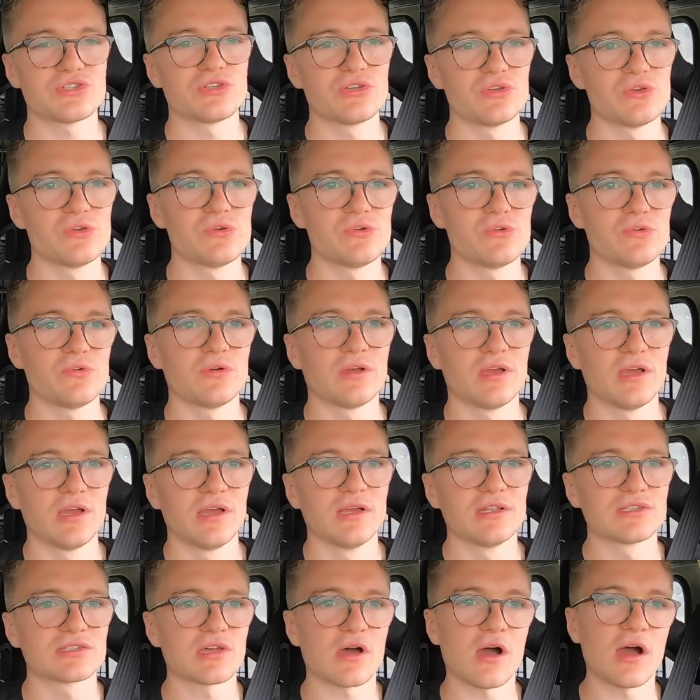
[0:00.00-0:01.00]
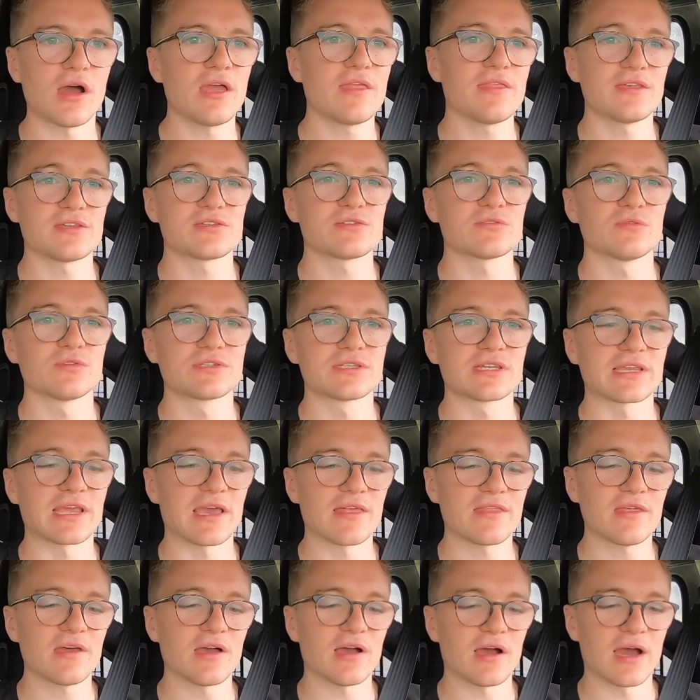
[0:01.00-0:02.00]
to tie this all
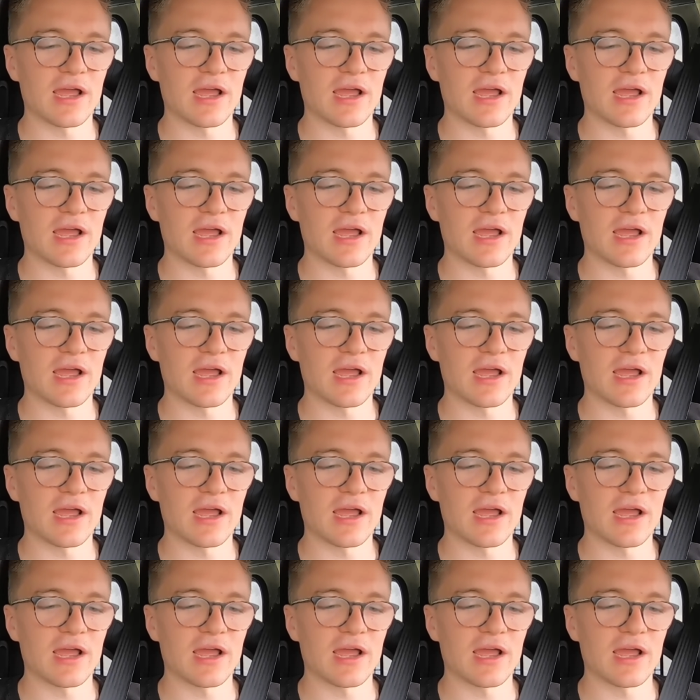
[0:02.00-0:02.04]
together,